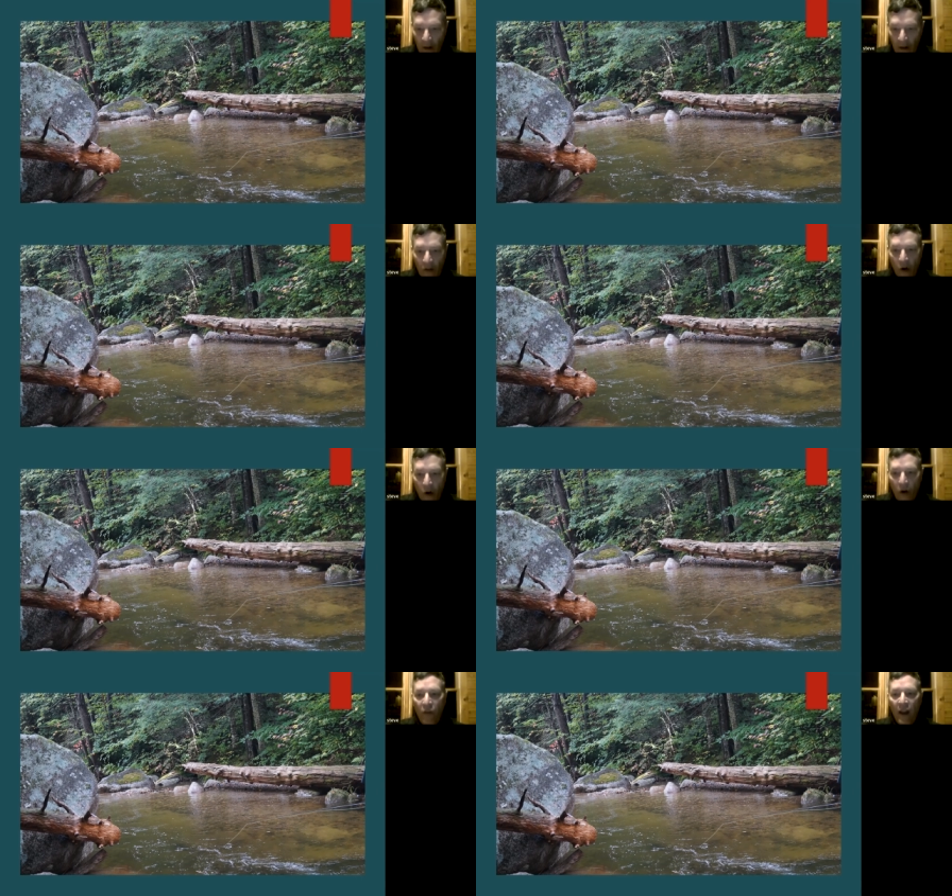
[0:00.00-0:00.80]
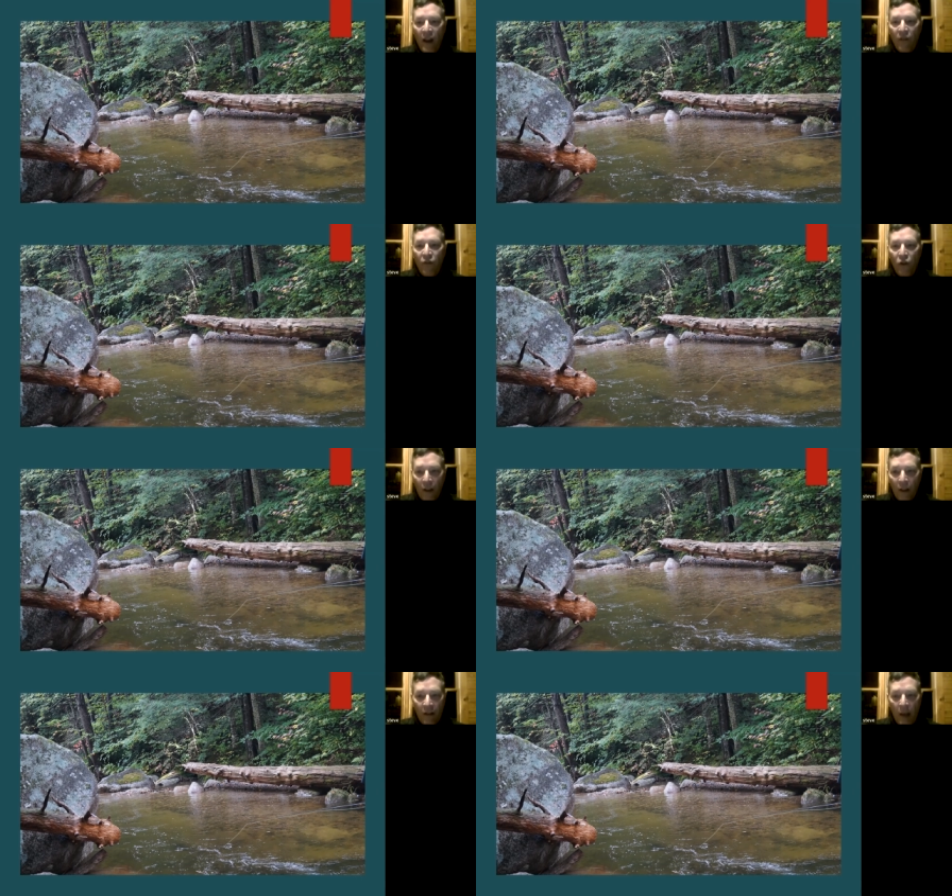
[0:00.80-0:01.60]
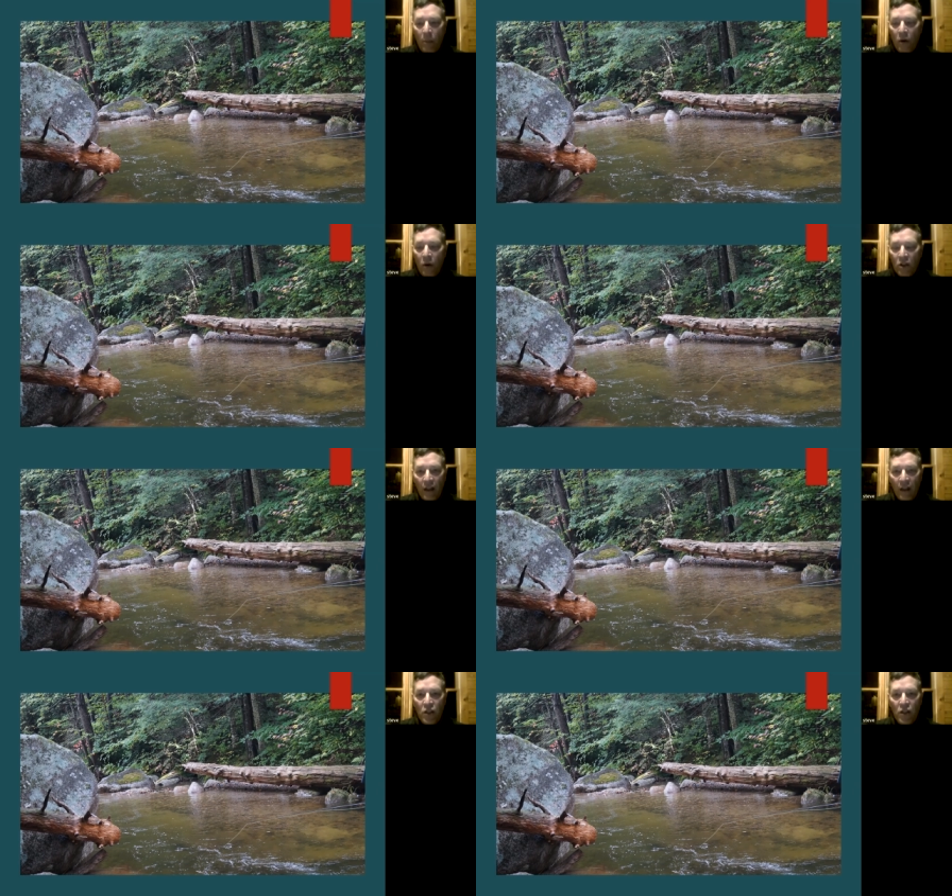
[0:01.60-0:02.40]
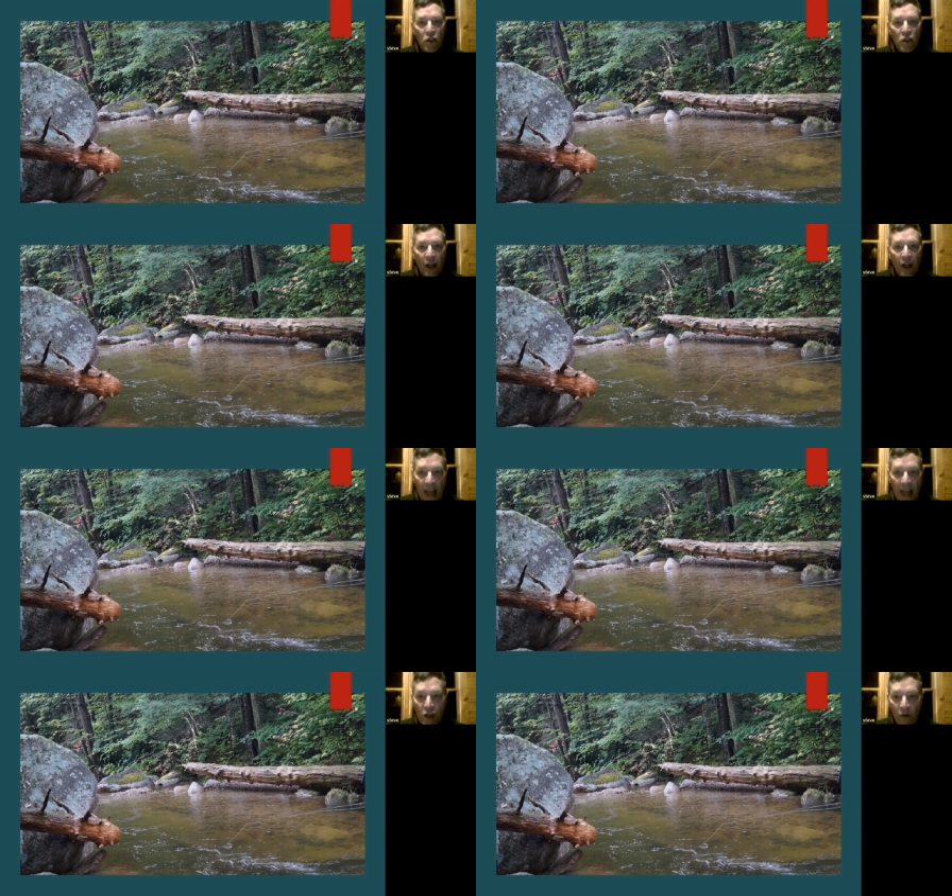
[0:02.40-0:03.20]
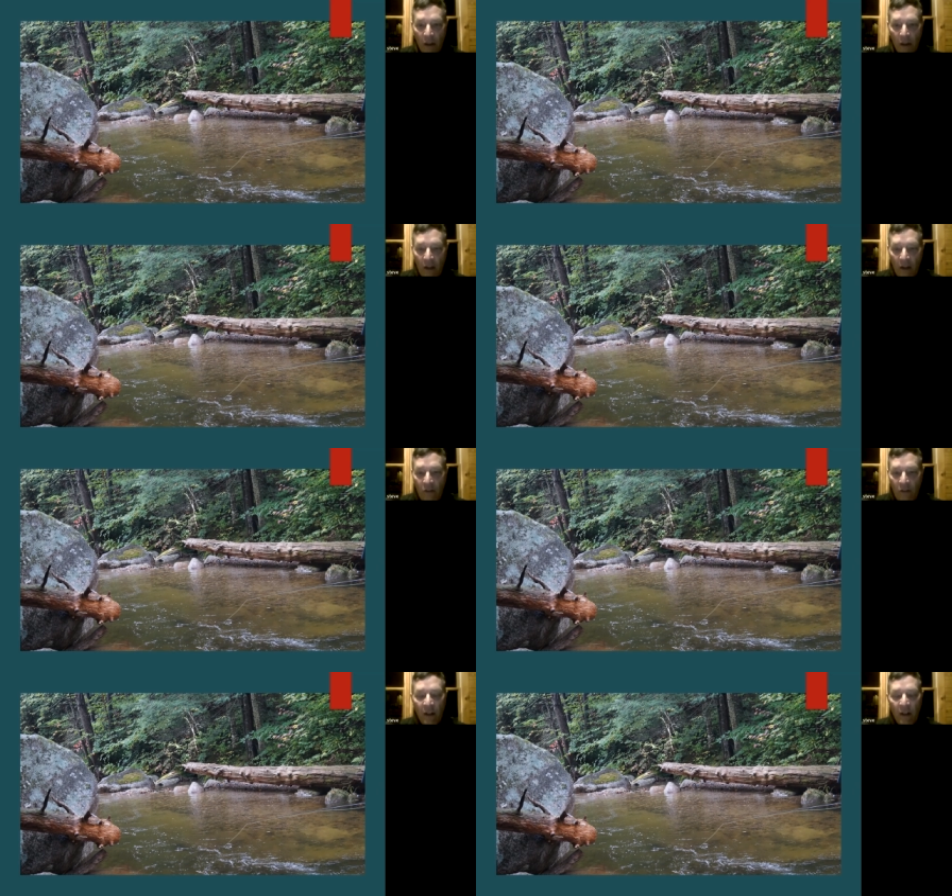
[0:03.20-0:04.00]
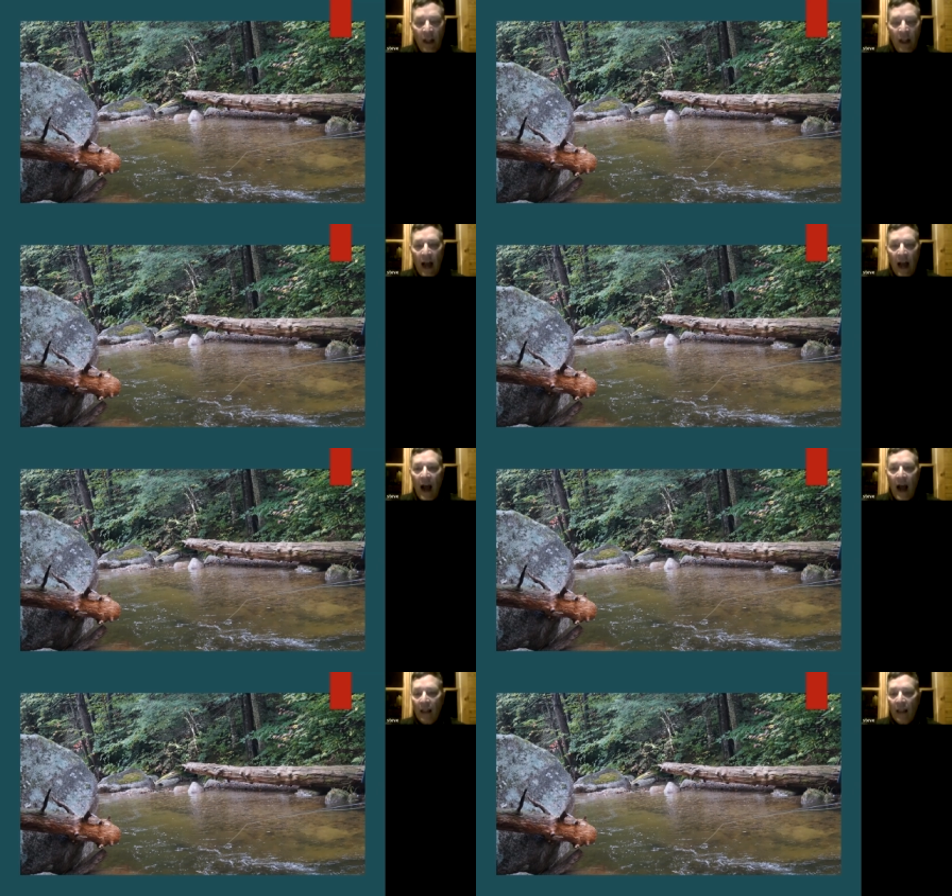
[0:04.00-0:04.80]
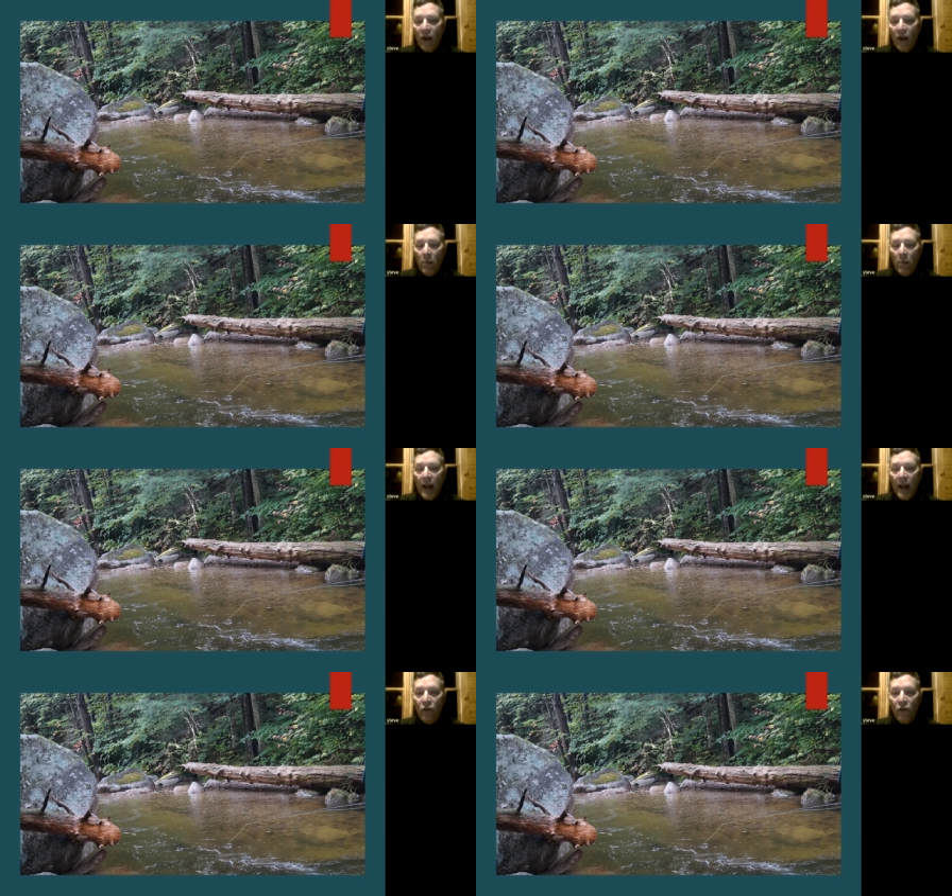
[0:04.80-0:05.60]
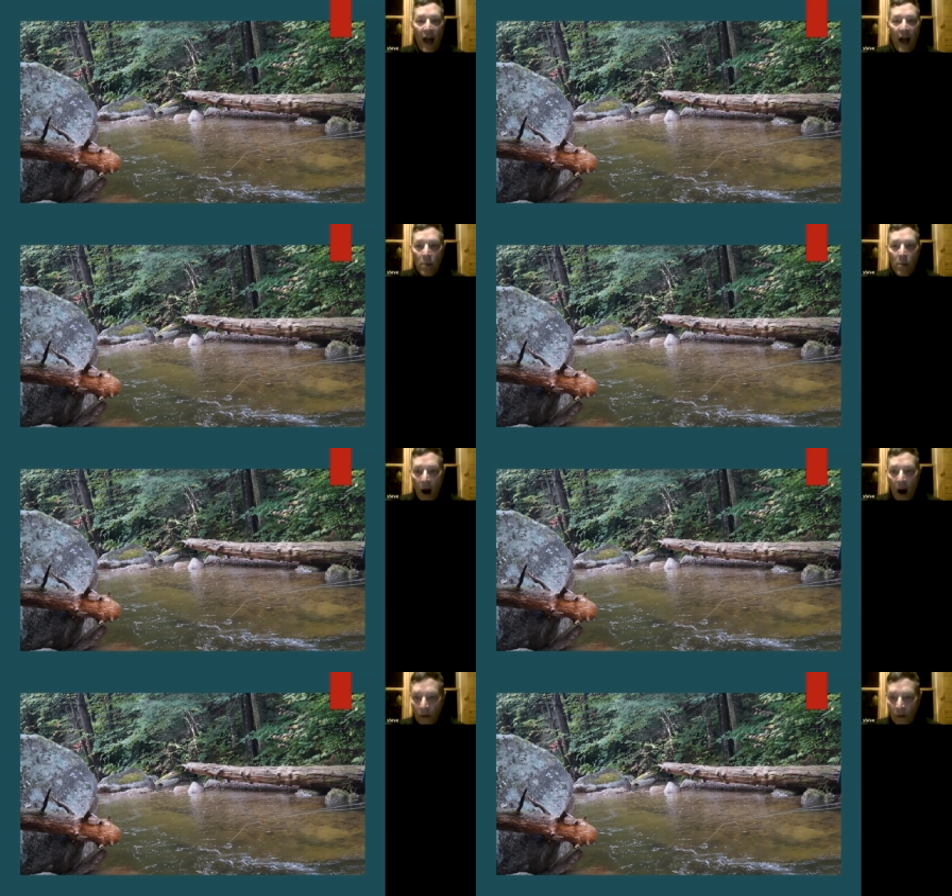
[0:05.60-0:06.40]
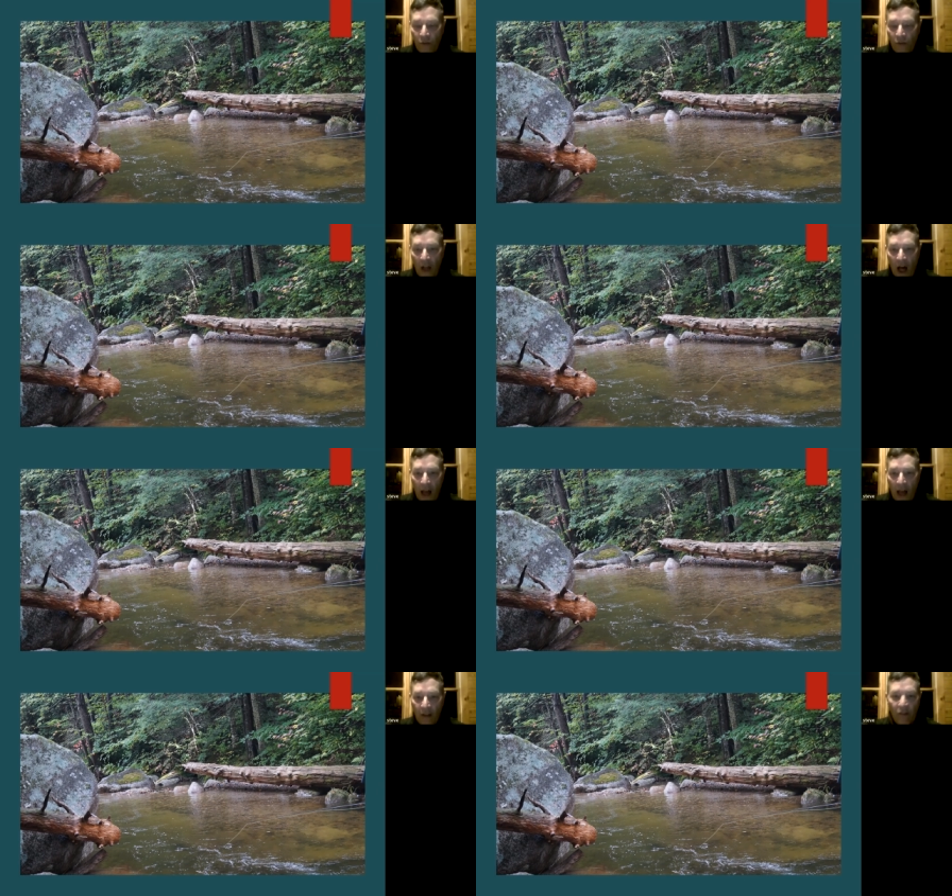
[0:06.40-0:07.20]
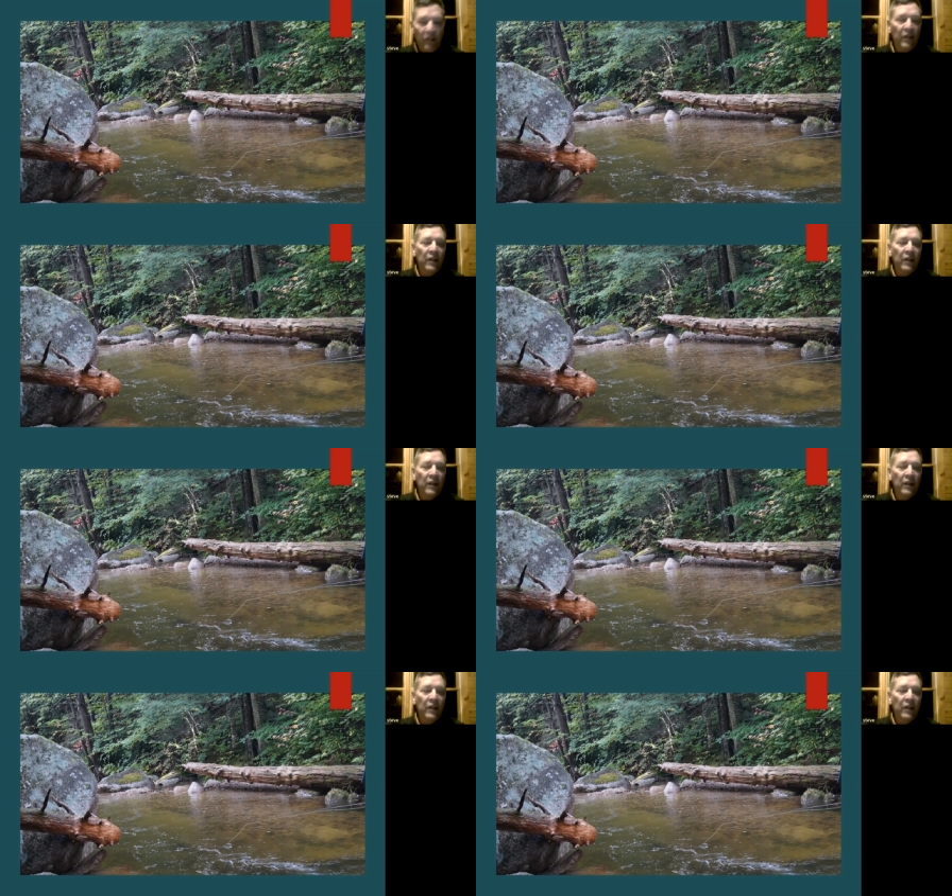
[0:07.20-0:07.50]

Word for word: So if, if you're the type of person that's just going to catch and release, I highly recommend you tie barbless flies,